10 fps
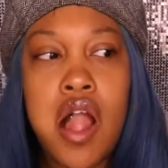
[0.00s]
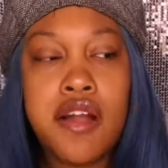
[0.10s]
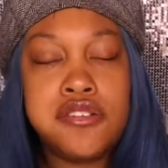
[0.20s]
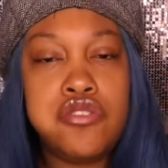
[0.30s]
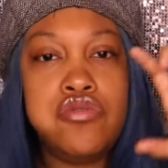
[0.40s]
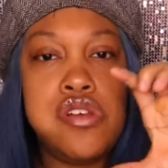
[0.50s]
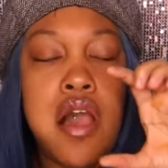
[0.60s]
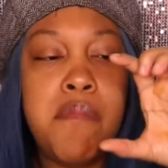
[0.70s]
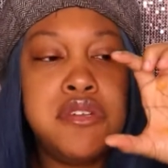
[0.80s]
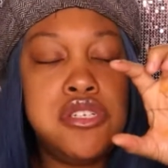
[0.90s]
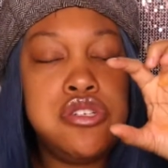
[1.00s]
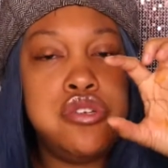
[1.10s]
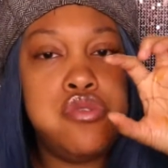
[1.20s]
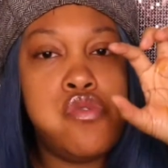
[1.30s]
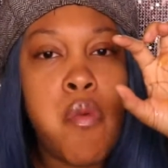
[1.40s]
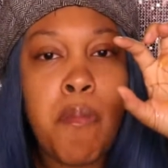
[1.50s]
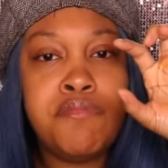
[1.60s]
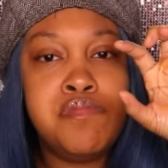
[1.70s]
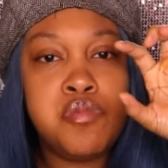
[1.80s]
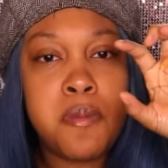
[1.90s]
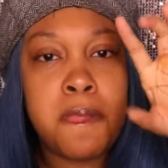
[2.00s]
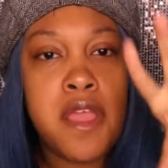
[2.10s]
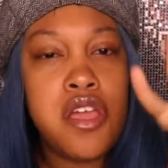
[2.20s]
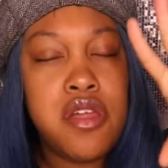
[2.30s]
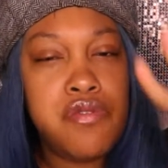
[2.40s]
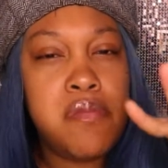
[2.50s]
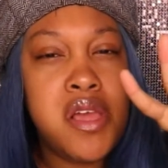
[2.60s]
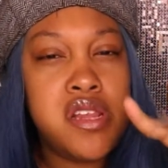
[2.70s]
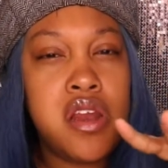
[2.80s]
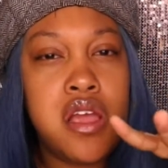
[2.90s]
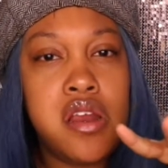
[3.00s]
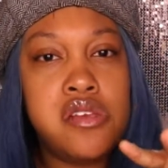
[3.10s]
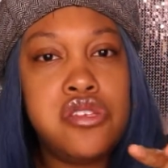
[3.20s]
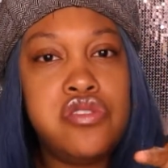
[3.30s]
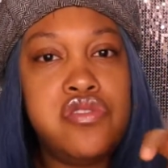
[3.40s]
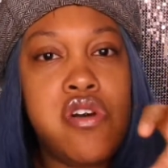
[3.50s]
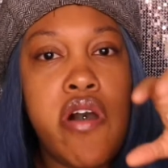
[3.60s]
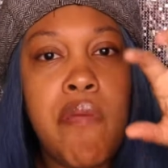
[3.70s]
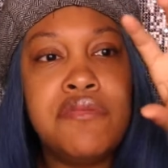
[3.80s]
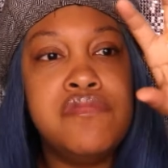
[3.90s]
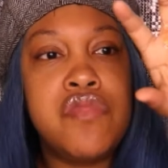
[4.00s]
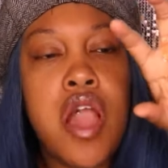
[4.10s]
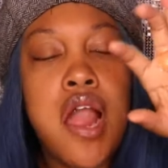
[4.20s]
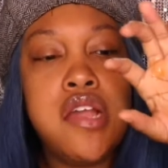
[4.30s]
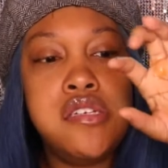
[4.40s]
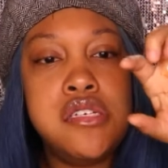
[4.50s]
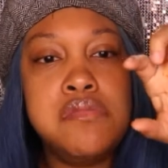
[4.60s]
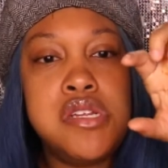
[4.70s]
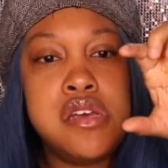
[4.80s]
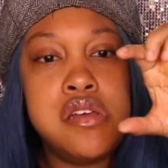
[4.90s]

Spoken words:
It used to come in a little, get it from like the 99-cent store. It come in